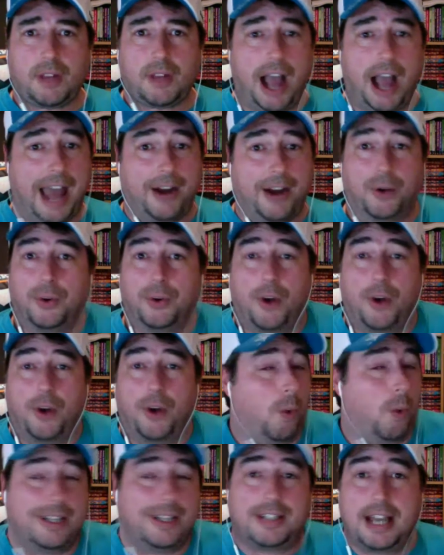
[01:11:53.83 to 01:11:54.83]
I don't know
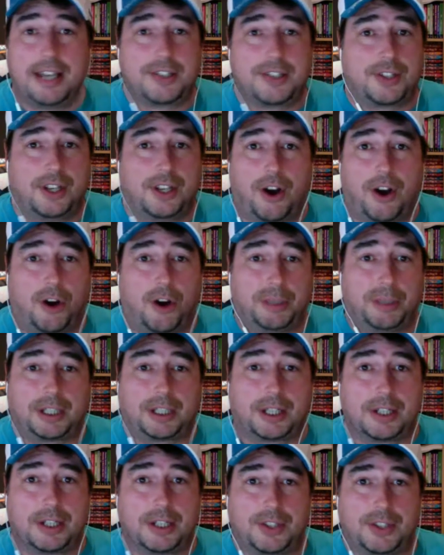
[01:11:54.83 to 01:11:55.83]
what days they are
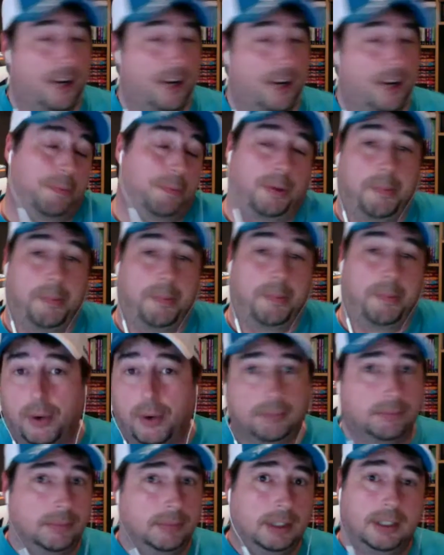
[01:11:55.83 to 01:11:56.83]
because they don't promote
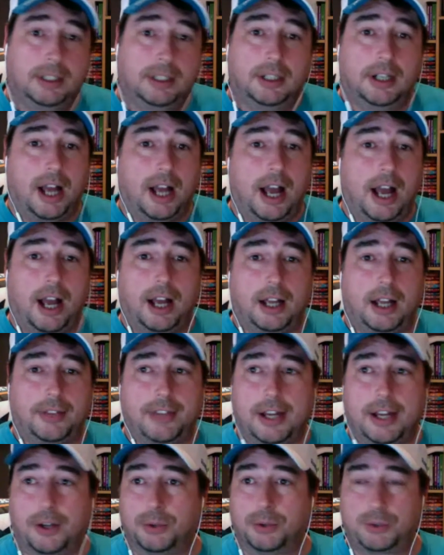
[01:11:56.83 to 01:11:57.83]
them.
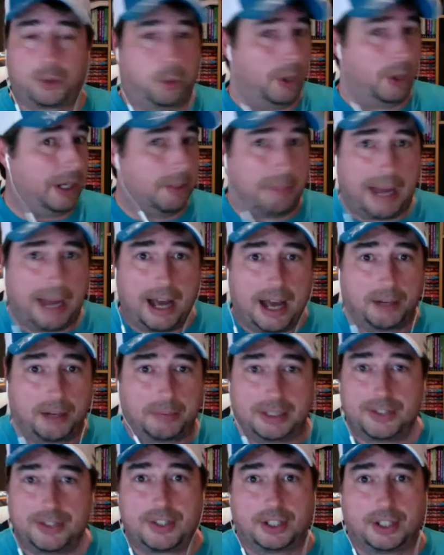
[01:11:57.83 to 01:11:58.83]
They don't tweet about
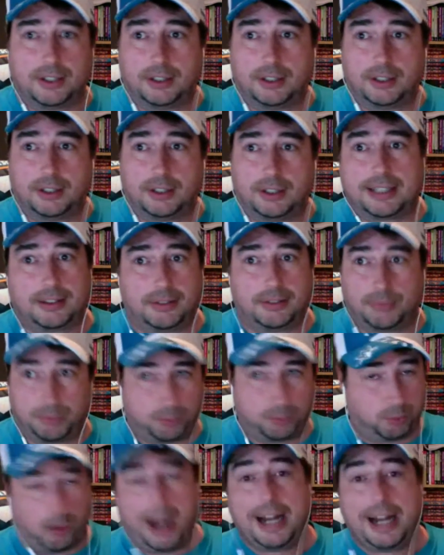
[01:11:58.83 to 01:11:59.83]
them until
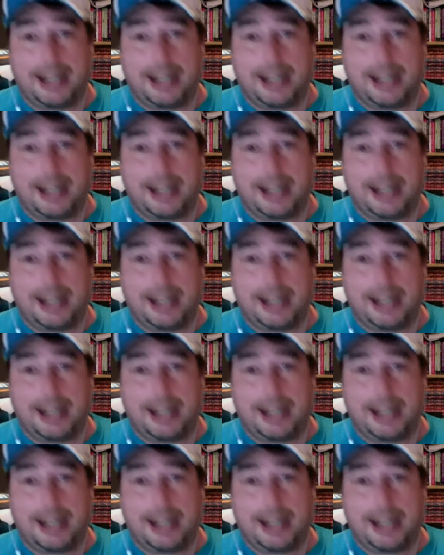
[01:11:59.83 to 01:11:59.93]
right